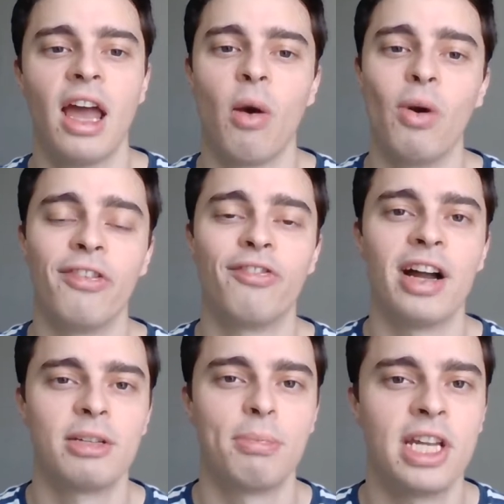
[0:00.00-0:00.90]
When it
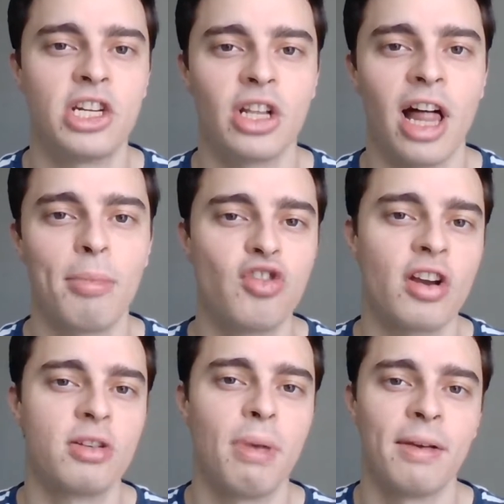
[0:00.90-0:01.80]
finds a potential
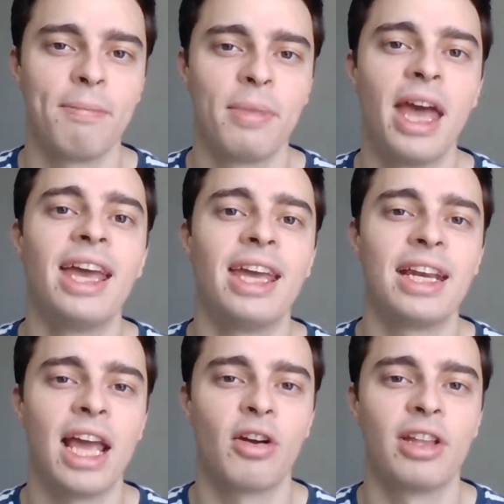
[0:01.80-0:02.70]
arbitrage bet,
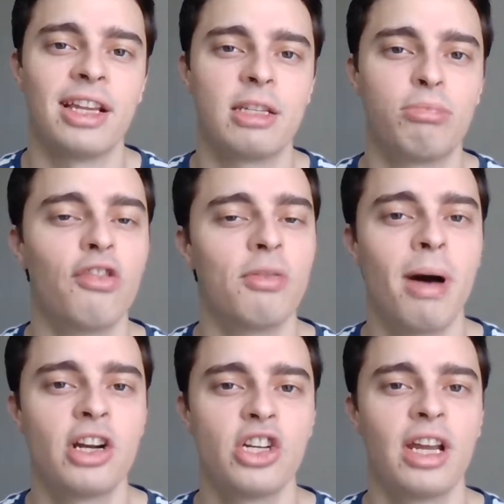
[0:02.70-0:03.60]
it calculates the profit
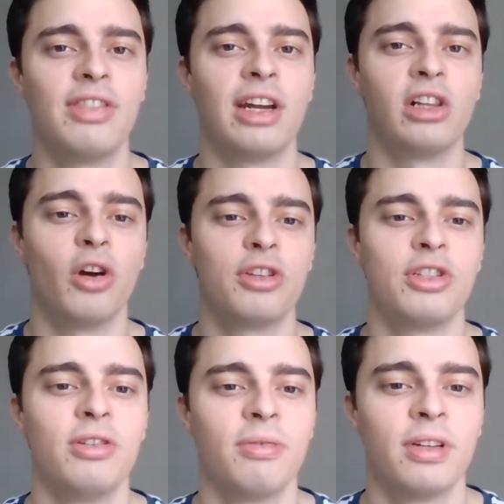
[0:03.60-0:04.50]
margin and then alerts
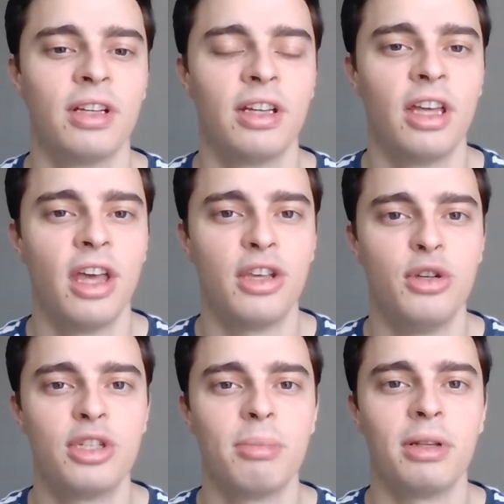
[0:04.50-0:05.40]
you.
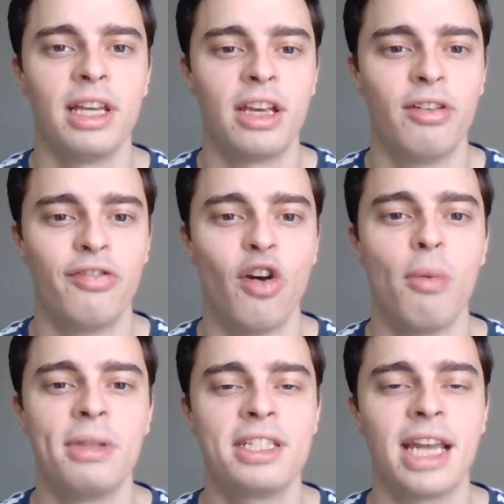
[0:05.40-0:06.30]
You simply
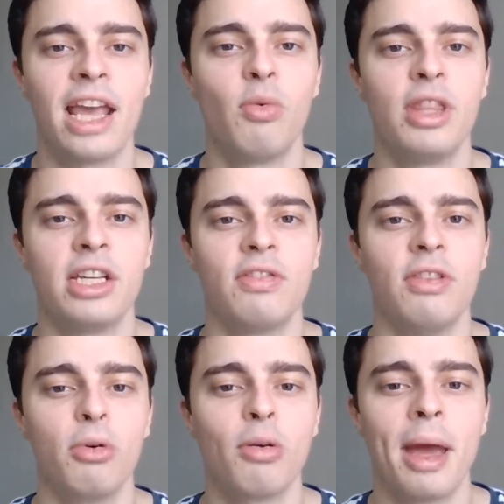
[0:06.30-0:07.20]
confirm the stake with each of
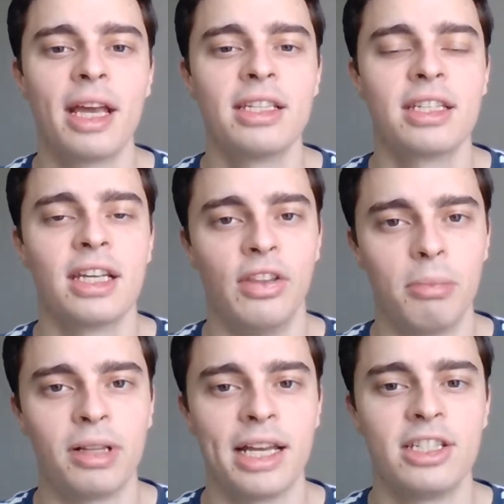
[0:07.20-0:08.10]
the bookmakers and
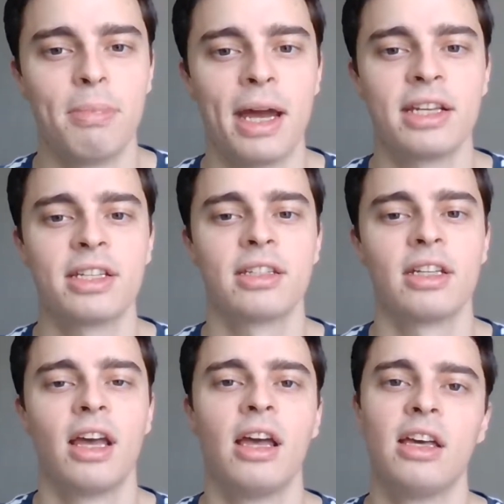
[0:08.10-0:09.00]
then place your bets.
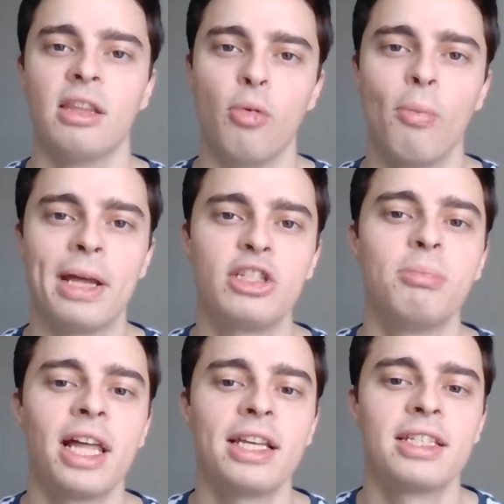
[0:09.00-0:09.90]
The more bets you
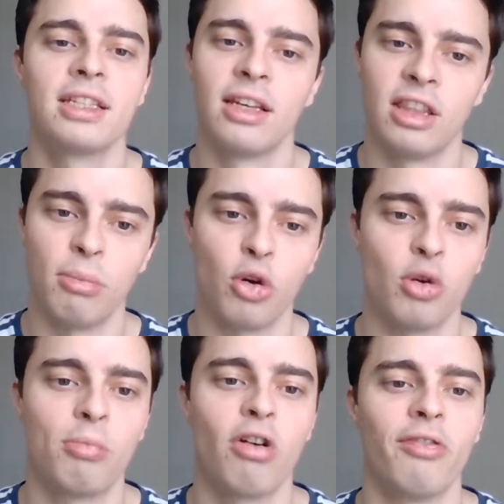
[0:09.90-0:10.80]
place, the more
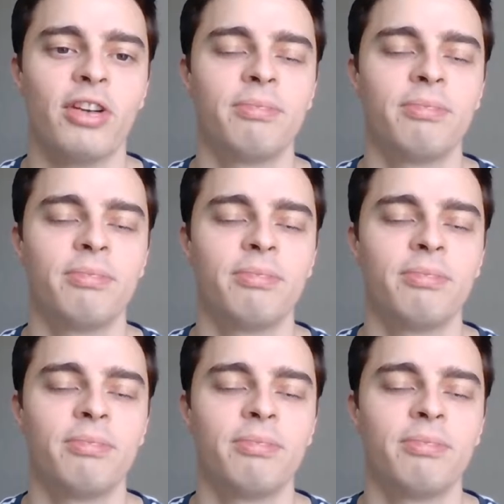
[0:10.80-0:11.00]
you'll profit.